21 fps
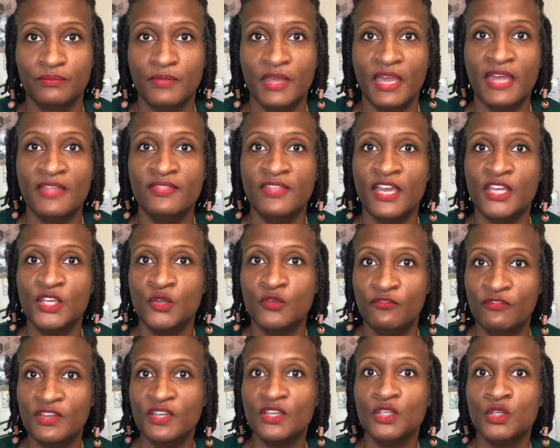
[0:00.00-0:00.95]
and that you
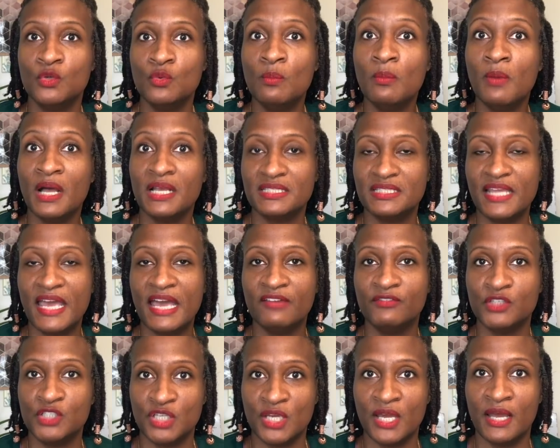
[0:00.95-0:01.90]
feel you must have
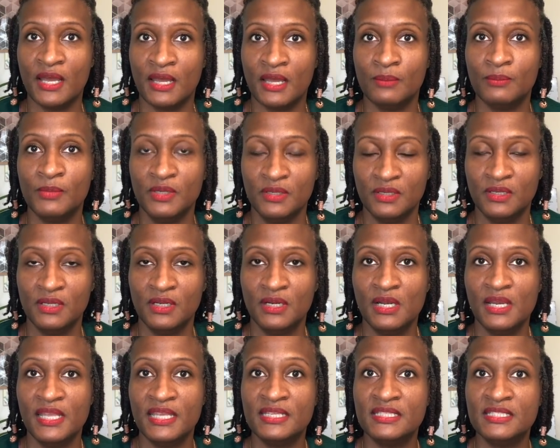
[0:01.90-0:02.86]
a job?
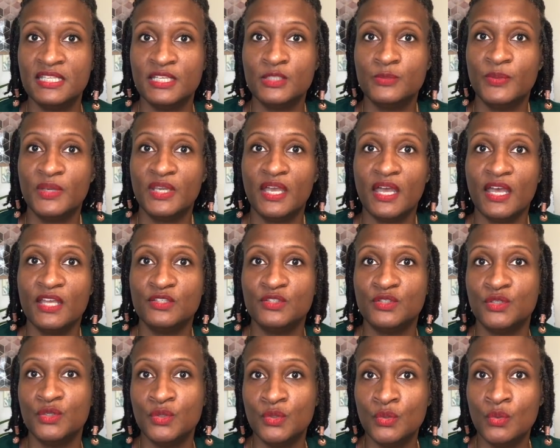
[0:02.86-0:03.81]
Is this because
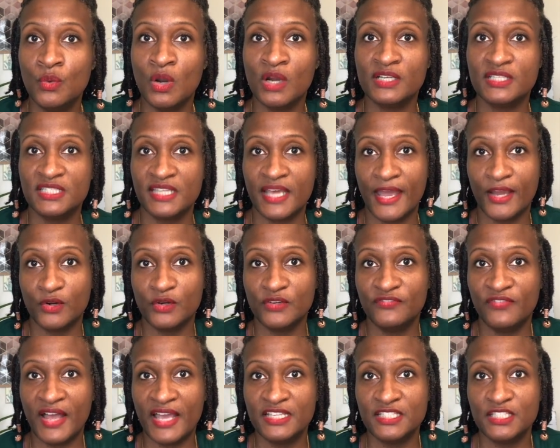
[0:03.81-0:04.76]
you are
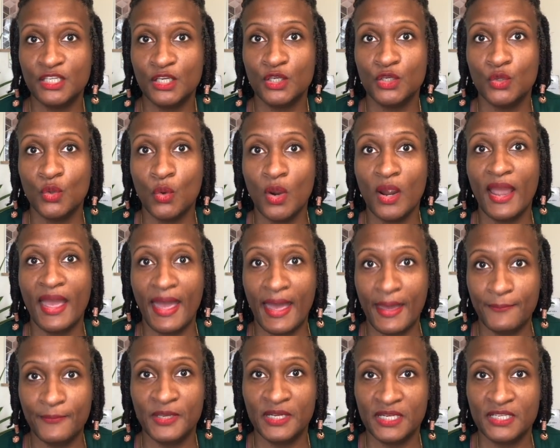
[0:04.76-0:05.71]
sacrificing your
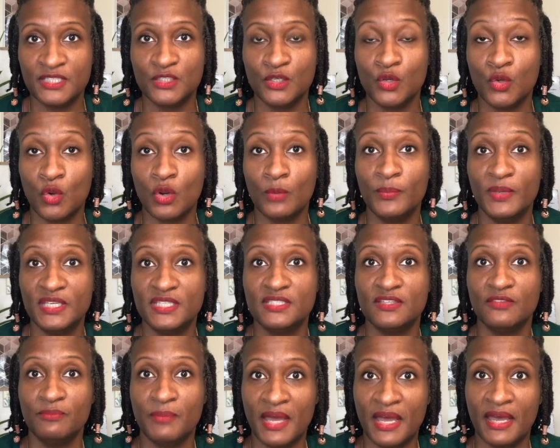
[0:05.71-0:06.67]
happiness and your peace
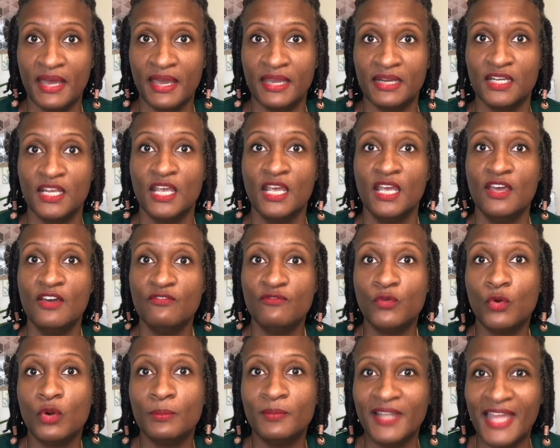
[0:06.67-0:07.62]
of mind
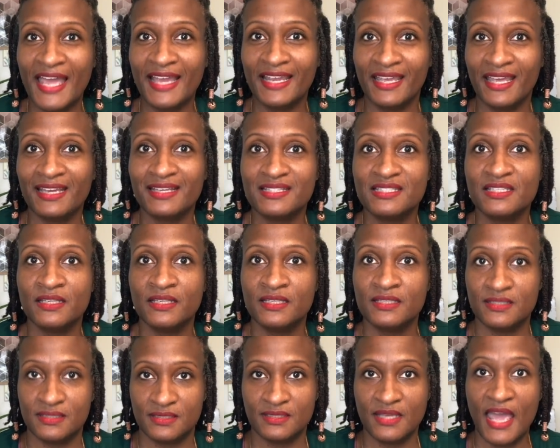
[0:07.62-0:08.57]
for Black
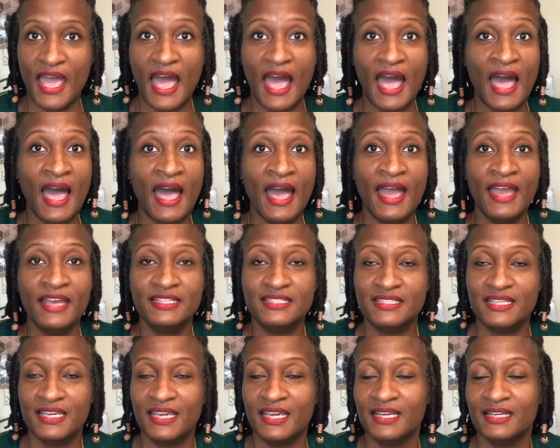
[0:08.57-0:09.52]
excellence? I
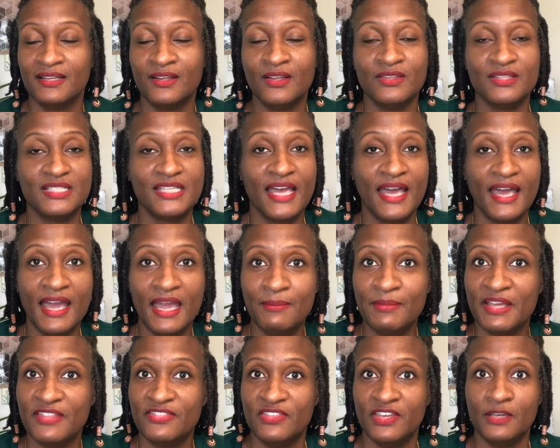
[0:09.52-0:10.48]
say it all the time.
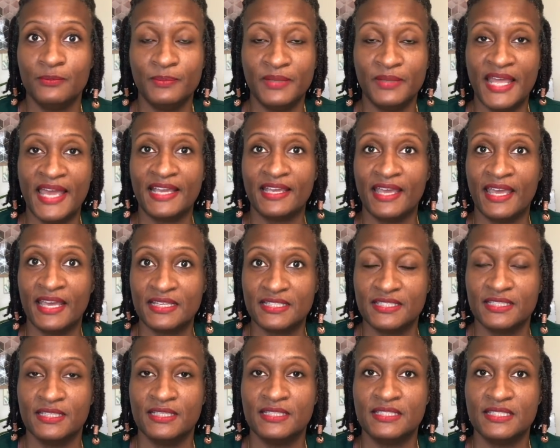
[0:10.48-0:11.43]
I think Black
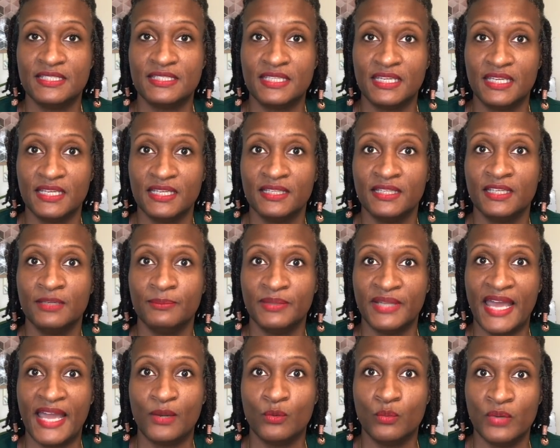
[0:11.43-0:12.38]
excellence is killing
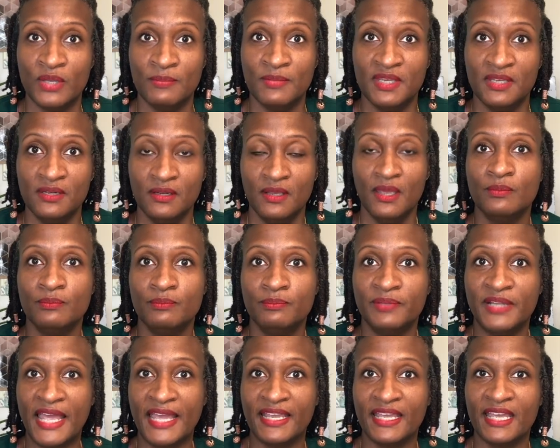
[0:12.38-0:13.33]
Black women.
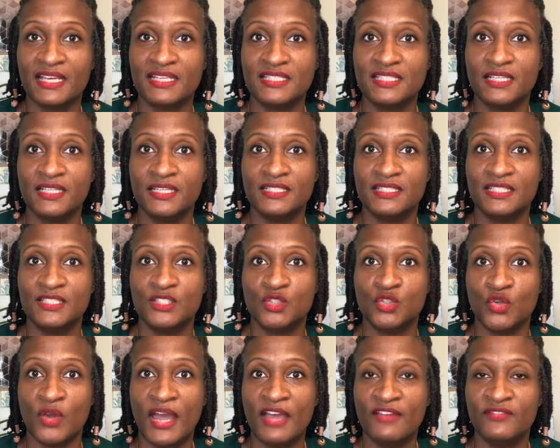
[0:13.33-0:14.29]
Black excellence is
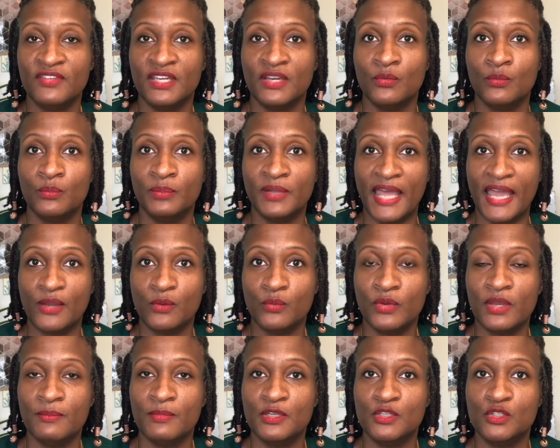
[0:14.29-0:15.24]
driving Black
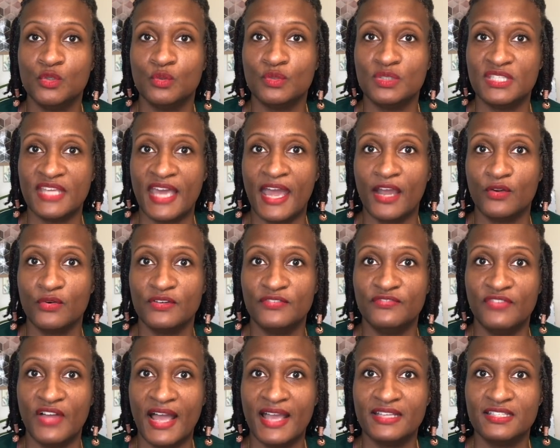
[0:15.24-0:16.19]
women to
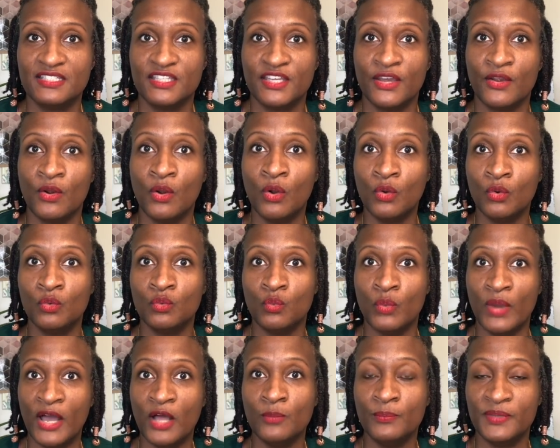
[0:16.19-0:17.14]
sacrifice their own
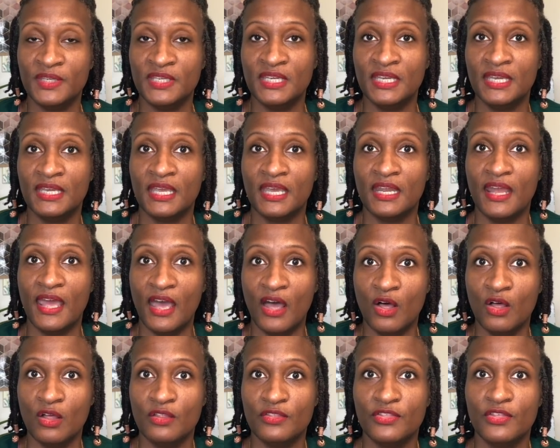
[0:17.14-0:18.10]
well-being and
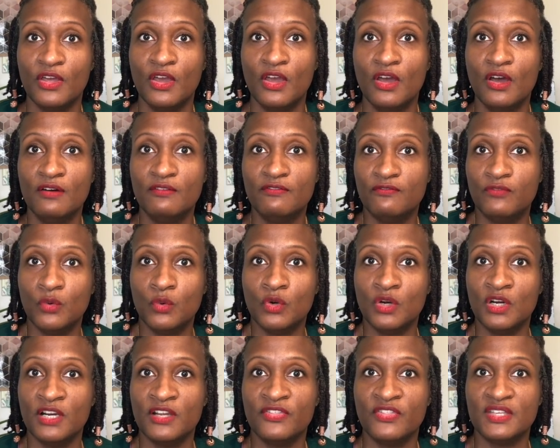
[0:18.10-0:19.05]
health
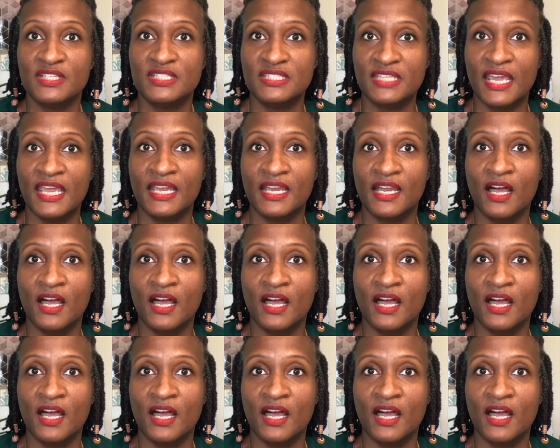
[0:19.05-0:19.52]
for the sake